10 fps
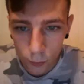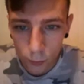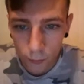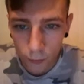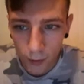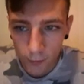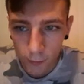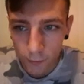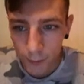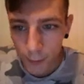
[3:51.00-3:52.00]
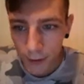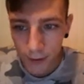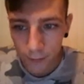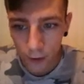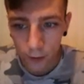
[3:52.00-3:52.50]
you have a free PDF
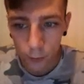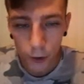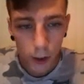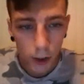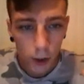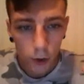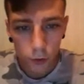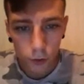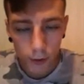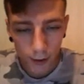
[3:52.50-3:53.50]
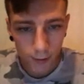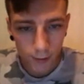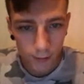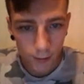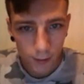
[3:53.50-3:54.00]
download, you can
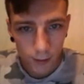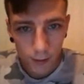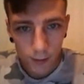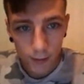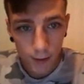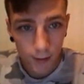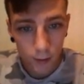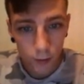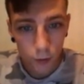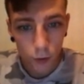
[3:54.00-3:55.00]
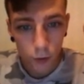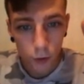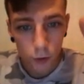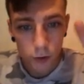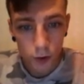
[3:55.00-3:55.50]
get
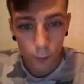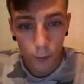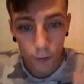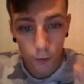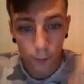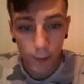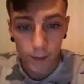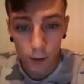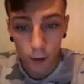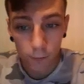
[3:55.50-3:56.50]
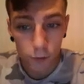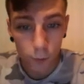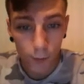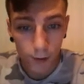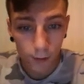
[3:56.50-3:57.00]
someone to make the cover as
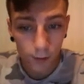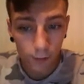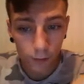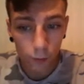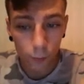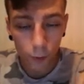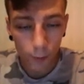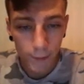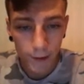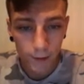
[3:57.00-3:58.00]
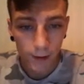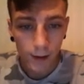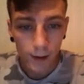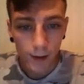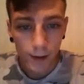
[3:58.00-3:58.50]
well if you don't want to make it,
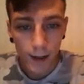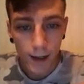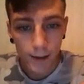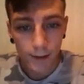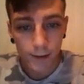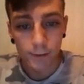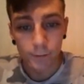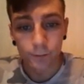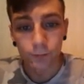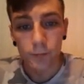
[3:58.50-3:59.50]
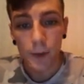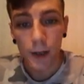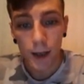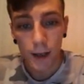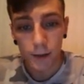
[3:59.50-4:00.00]
and then
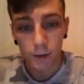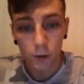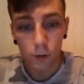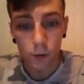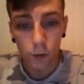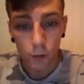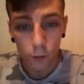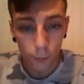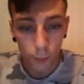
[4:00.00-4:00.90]
add it to their own